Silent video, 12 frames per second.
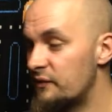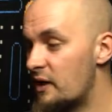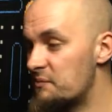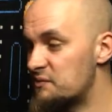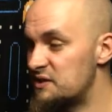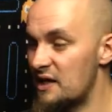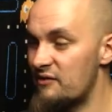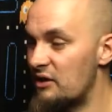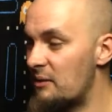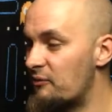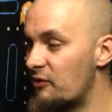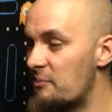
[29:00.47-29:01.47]
I'm saving
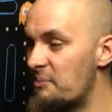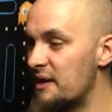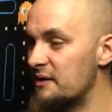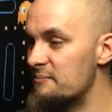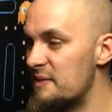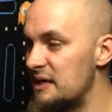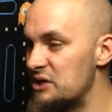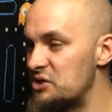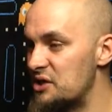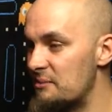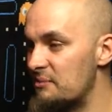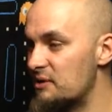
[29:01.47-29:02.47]
up for a better mini
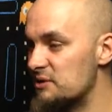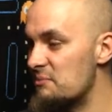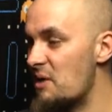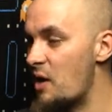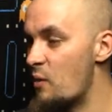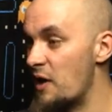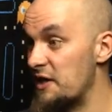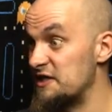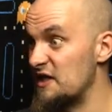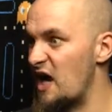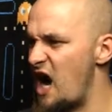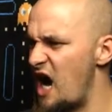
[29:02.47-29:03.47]
ship because my one is
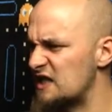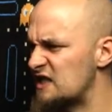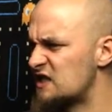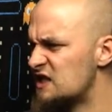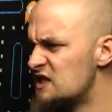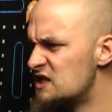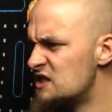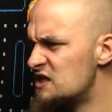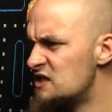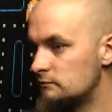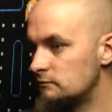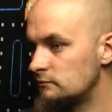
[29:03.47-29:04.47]
arse.
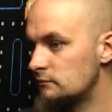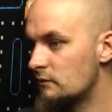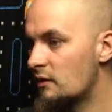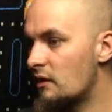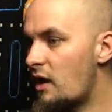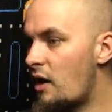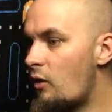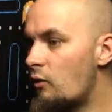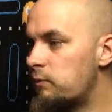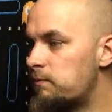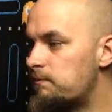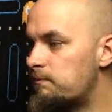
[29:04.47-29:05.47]

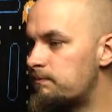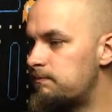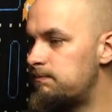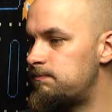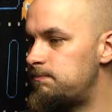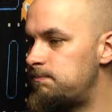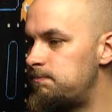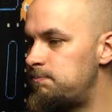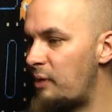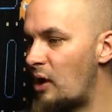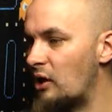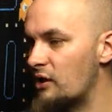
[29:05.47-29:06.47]
Oh,
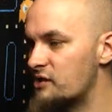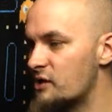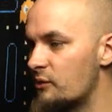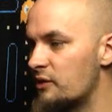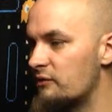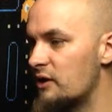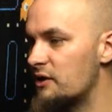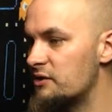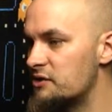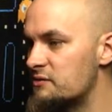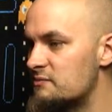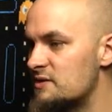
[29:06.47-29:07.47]
bollocks. I would have liked to
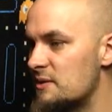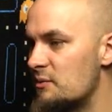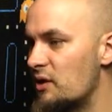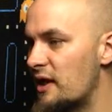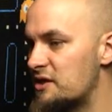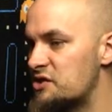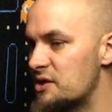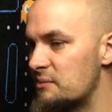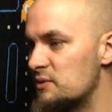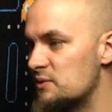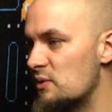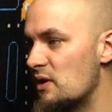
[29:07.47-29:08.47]
have seen what that ship
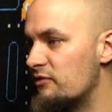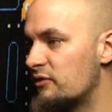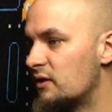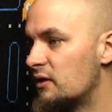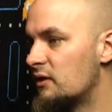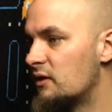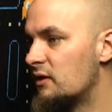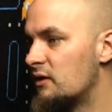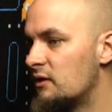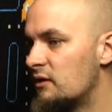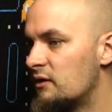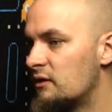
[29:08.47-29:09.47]
was worth.
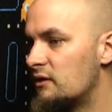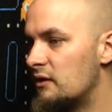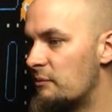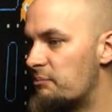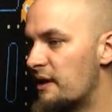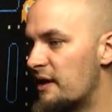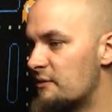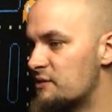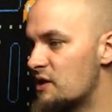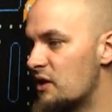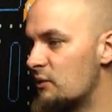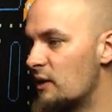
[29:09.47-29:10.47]
I bet that was
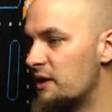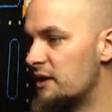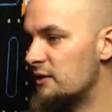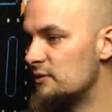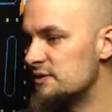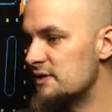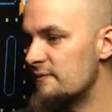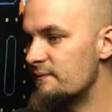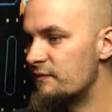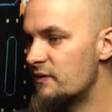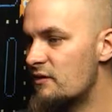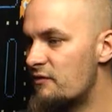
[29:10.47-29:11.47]
the only one here, wasn't it?
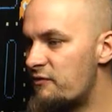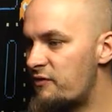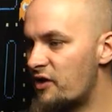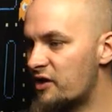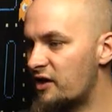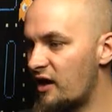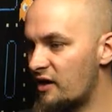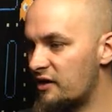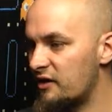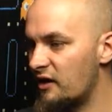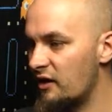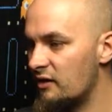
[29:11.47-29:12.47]

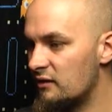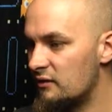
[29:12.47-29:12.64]
Fucker.